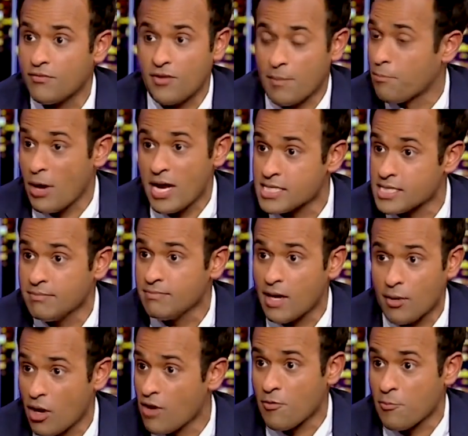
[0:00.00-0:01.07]
If I'm president,
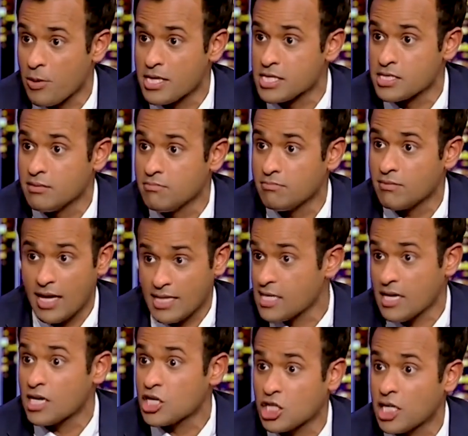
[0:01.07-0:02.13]
I'm running for president, I
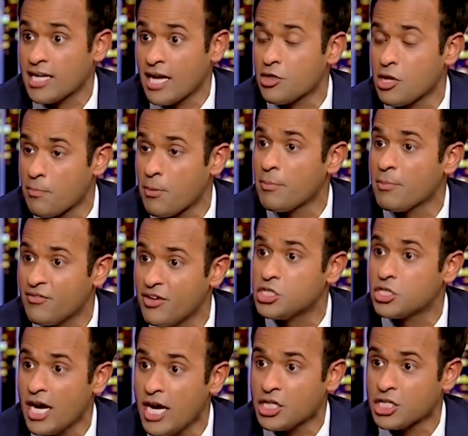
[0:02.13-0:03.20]
say I'm going to shut down the Department of
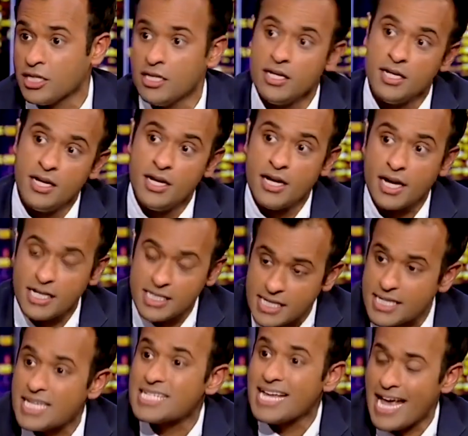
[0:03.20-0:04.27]
Education because
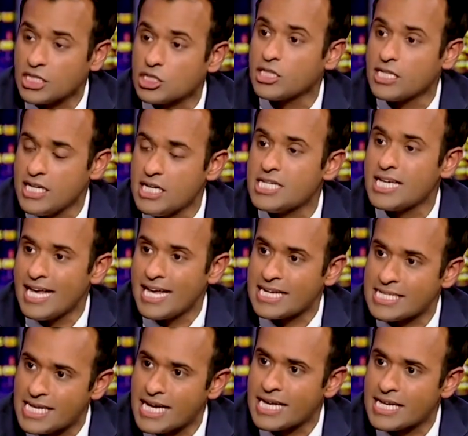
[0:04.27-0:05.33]
it doesn't actually need to
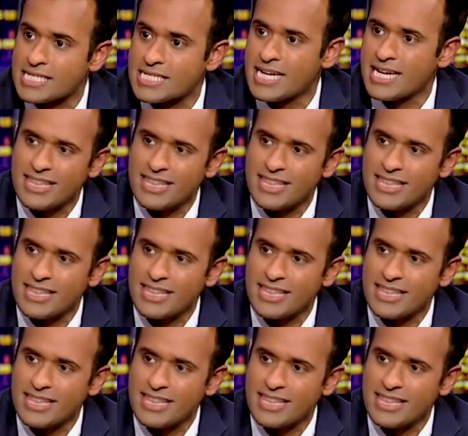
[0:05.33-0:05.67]
exist.